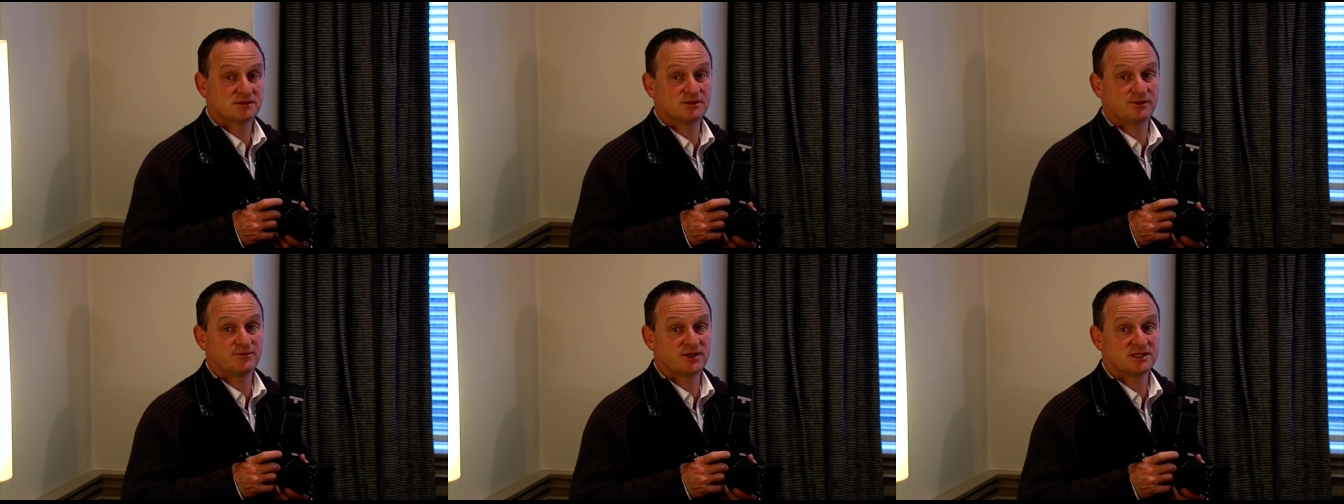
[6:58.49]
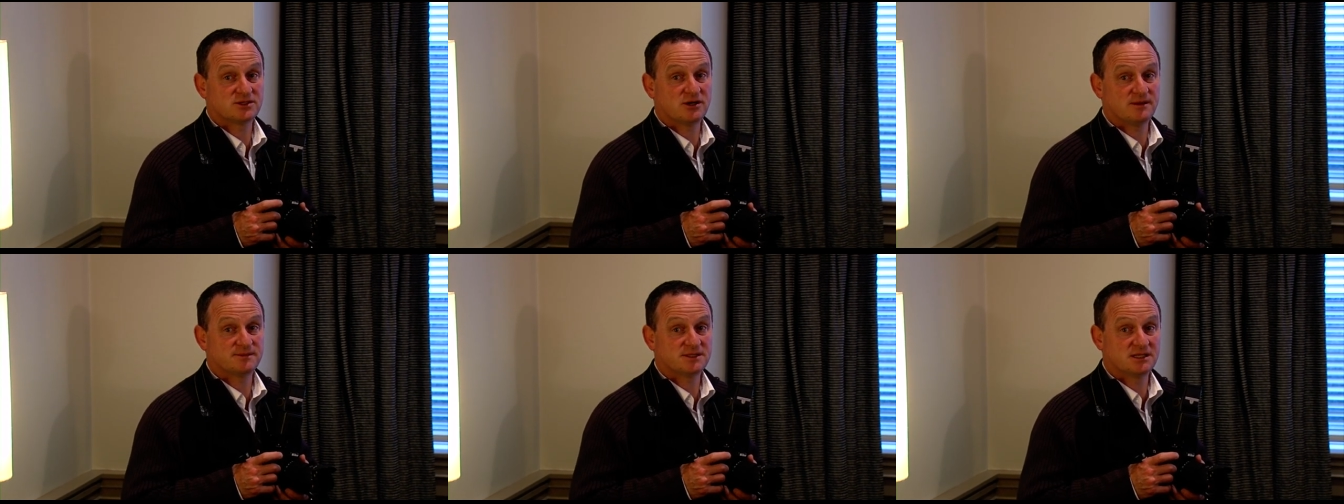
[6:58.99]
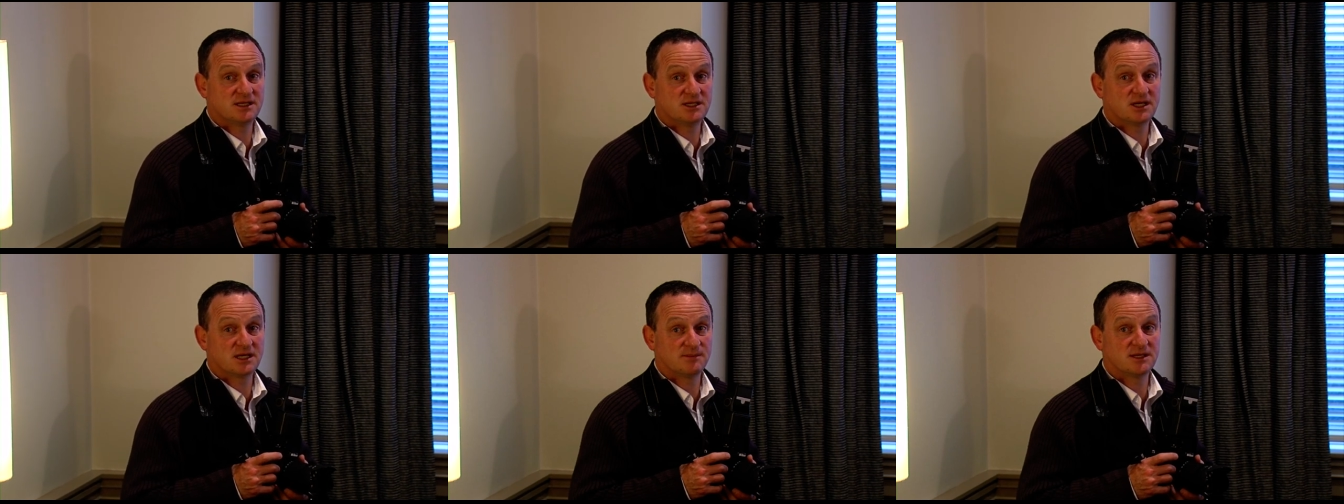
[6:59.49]
two or three stops, and then
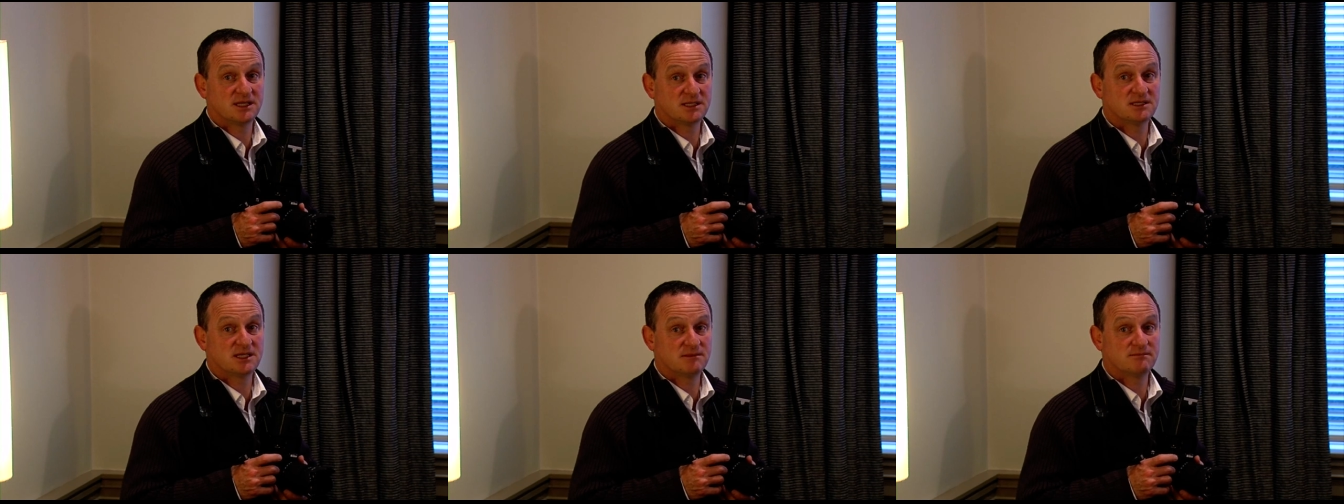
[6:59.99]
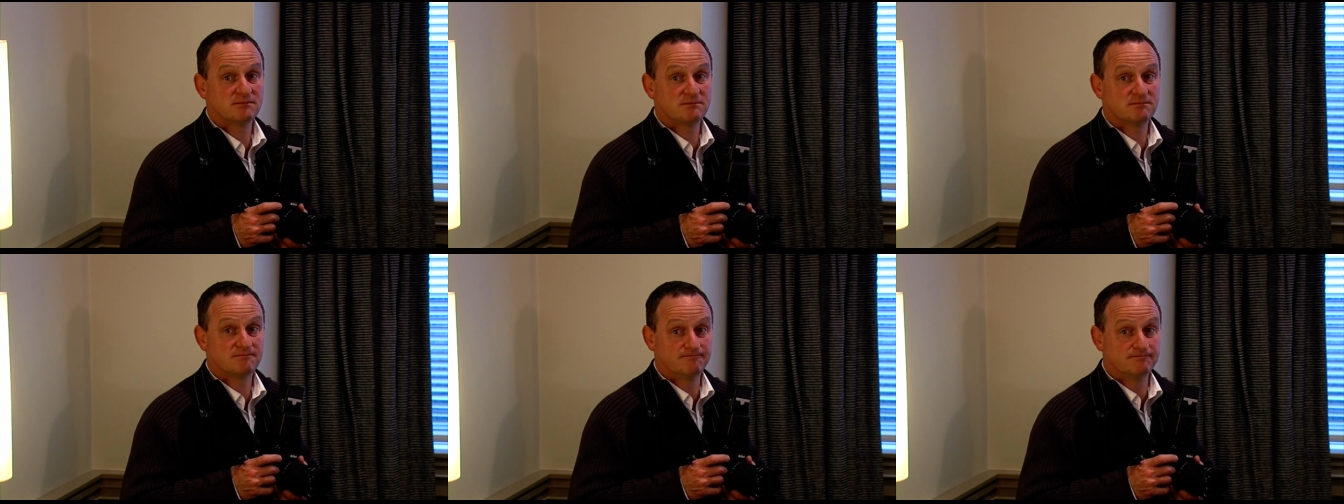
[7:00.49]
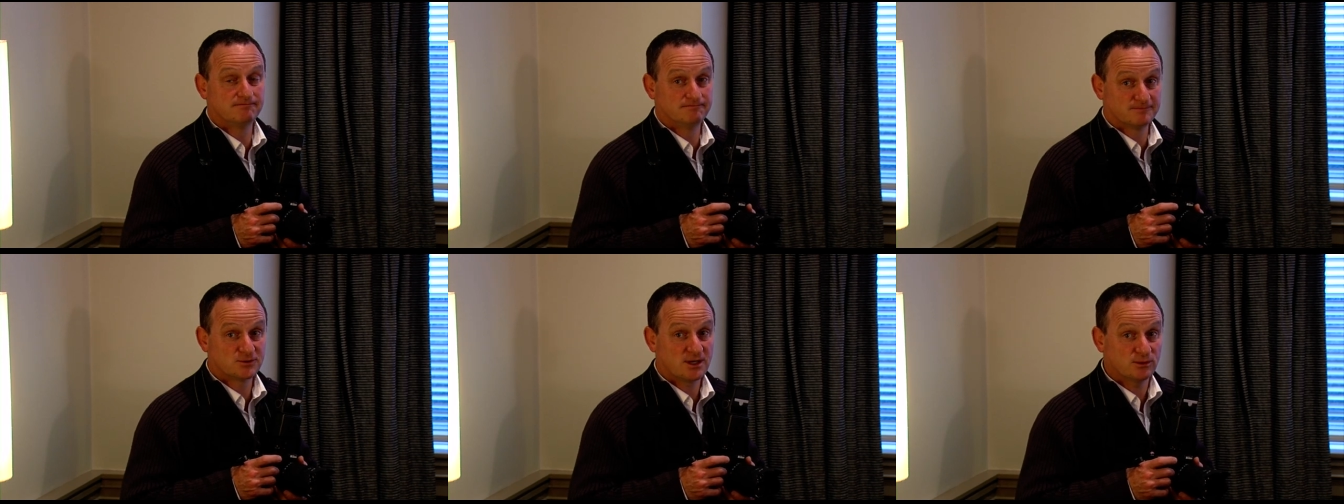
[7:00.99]
you're going to be in deep
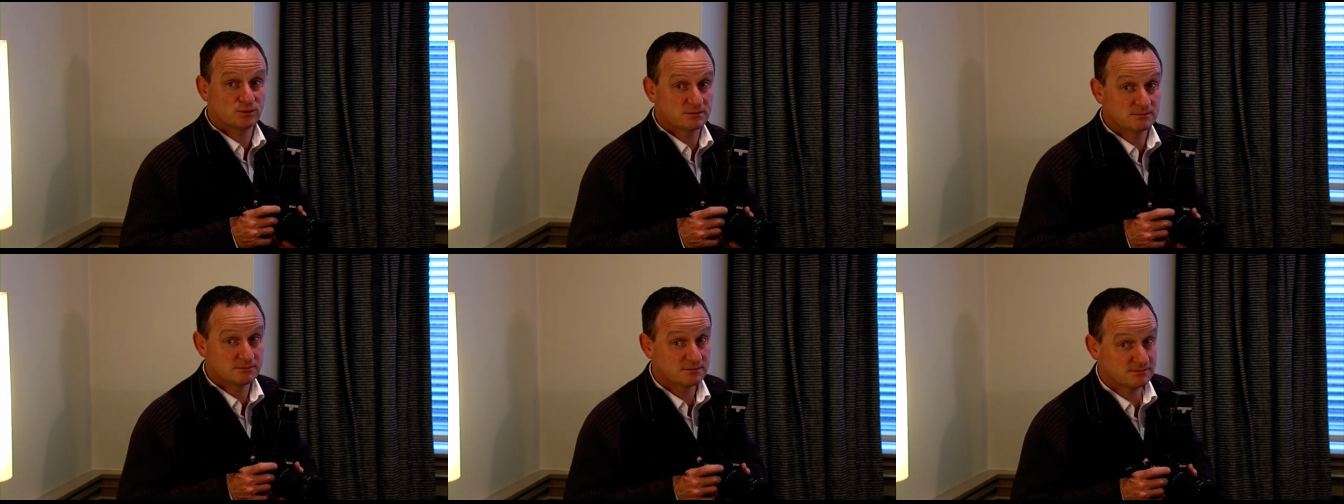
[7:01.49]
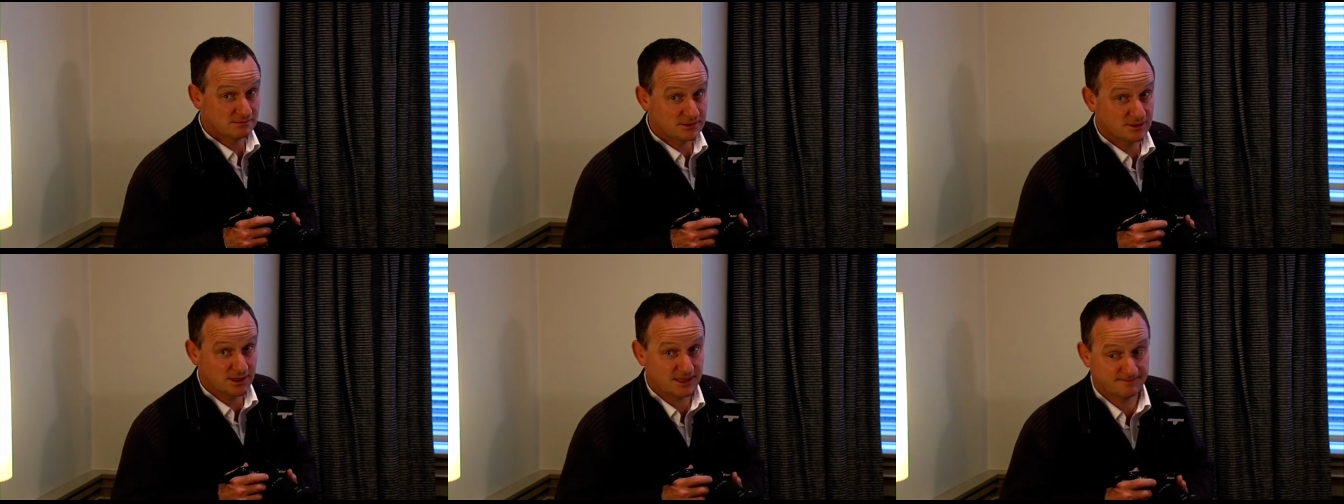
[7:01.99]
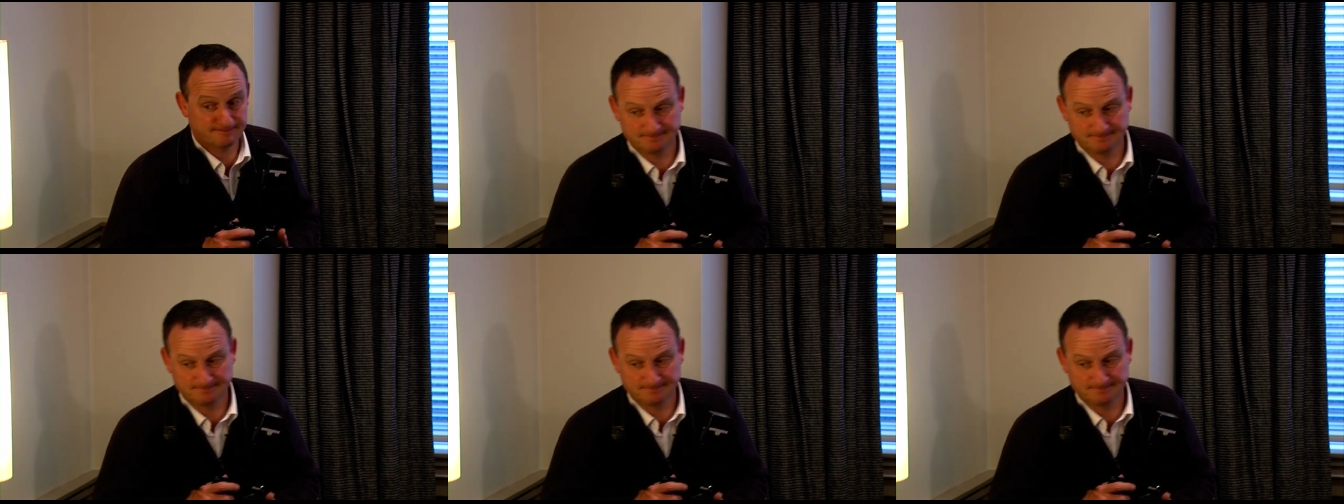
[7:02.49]
trouble. You are.